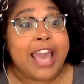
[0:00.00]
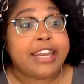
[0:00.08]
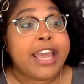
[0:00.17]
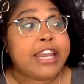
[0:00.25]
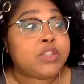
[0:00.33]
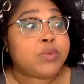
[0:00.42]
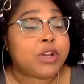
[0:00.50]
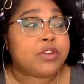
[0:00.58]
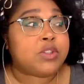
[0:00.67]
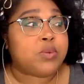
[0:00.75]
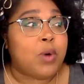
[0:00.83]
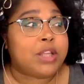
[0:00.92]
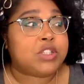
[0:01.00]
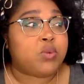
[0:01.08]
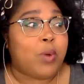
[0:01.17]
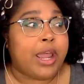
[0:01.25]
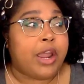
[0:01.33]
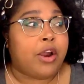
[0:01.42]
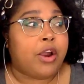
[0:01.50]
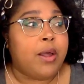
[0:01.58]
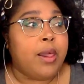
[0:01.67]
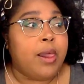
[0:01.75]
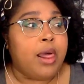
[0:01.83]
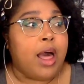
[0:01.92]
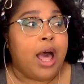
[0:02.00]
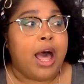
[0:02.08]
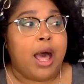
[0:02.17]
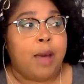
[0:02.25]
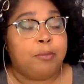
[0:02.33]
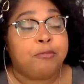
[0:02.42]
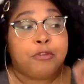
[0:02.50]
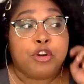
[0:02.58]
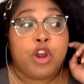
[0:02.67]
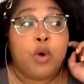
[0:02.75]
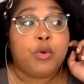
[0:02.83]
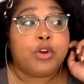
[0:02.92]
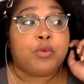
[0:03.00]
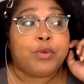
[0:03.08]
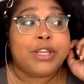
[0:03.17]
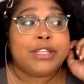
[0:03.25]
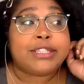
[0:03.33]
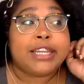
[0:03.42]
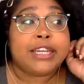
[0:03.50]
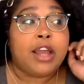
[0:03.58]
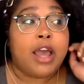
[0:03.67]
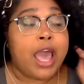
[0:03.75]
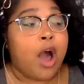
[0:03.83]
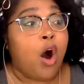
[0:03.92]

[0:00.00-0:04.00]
And again, it's one of those ones where, um, for no good reason,